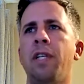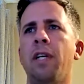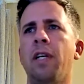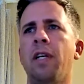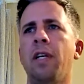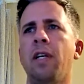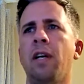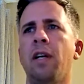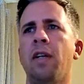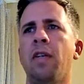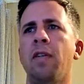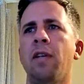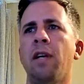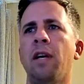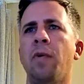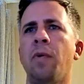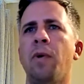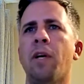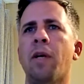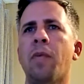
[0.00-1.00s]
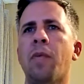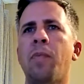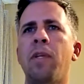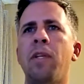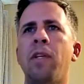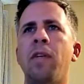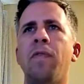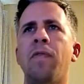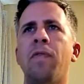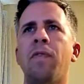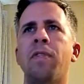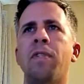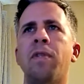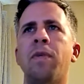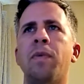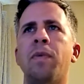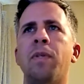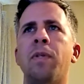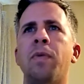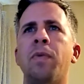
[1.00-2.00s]
I recommend it for
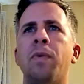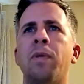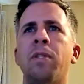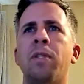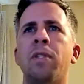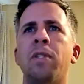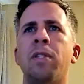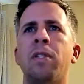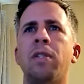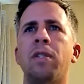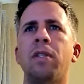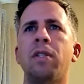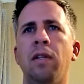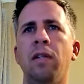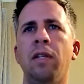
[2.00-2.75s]
someone who wants to,